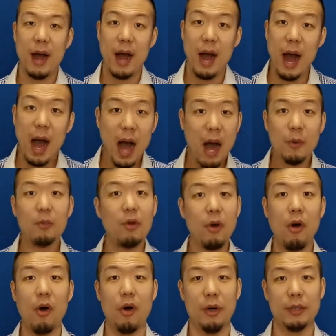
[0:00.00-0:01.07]
How
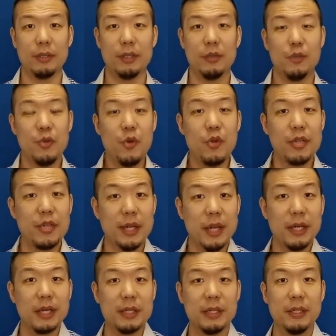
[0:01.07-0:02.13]
long do you
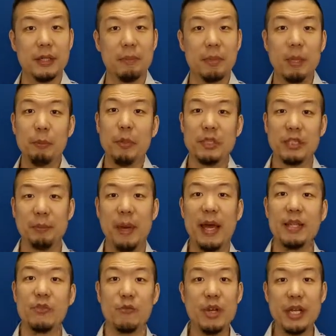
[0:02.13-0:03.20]
think people
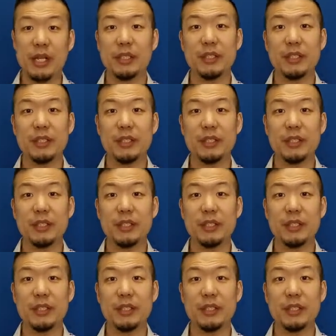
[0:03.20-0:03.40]
spend reading